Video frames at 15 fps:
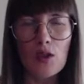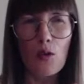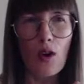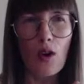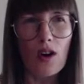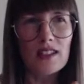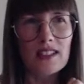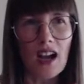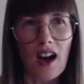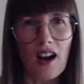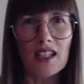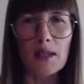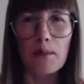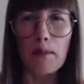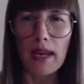what
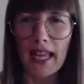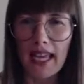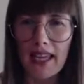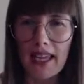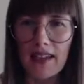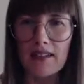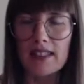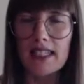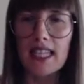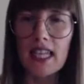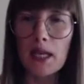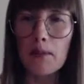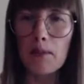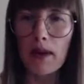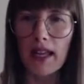are the players, the
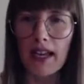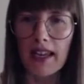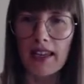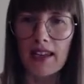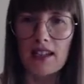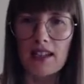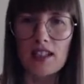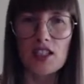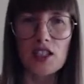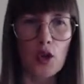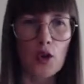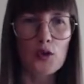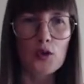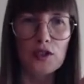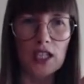key players, go
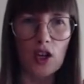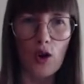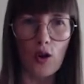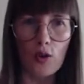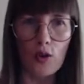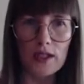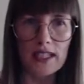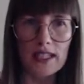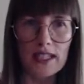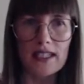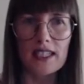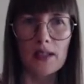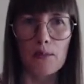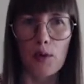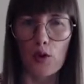to the Cordis
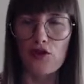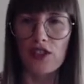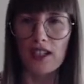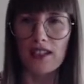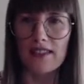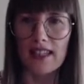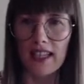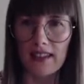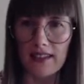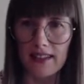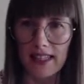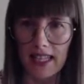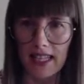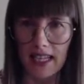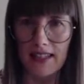project
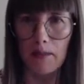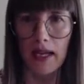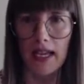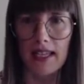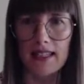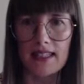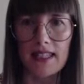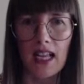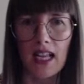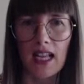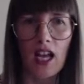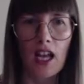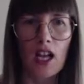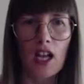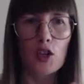database,
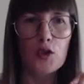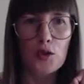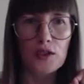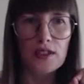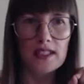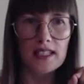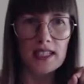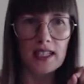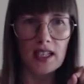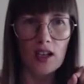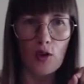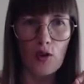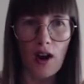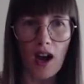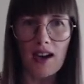to the
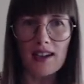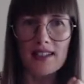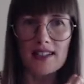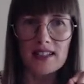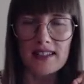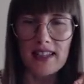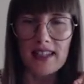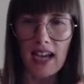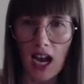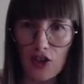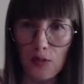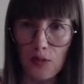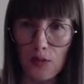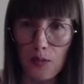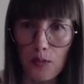Horizon
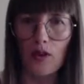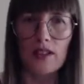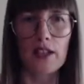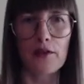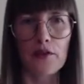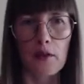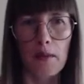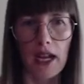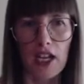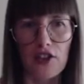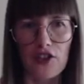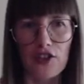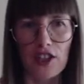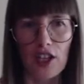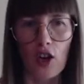dashboard
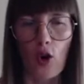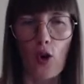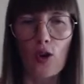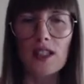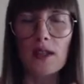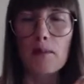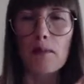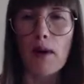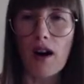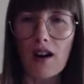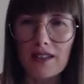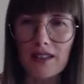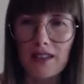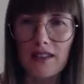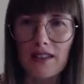information, all the
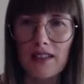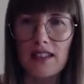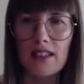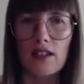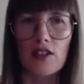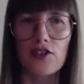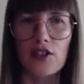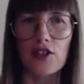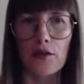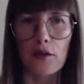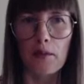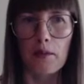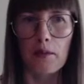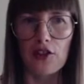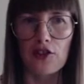partner search
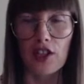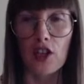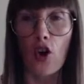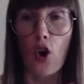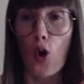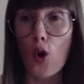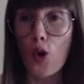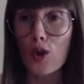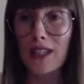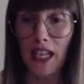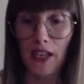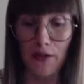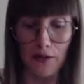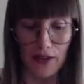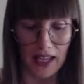information, all
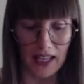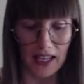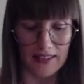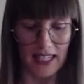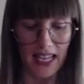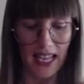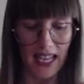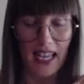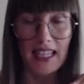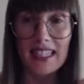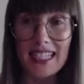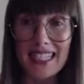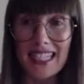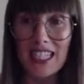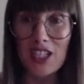the events.
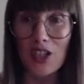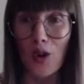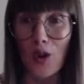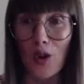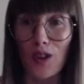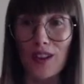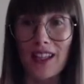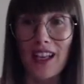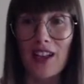This is all